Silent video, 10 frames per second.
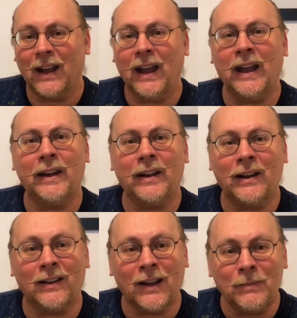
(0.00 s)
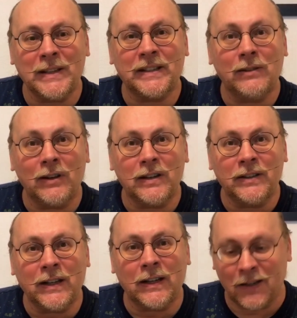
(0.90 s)
and let me see what you
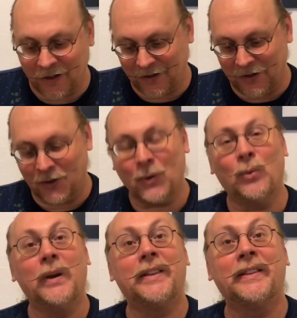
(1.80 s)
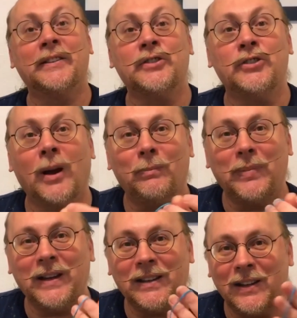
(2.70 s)
did with the
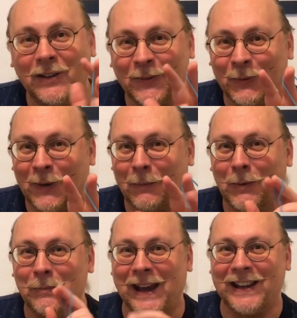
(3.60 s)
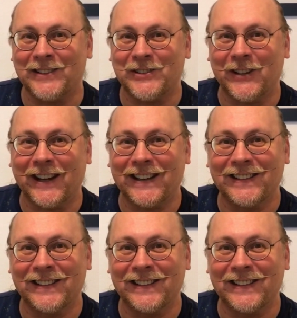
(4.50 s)
jumping rubber band trick.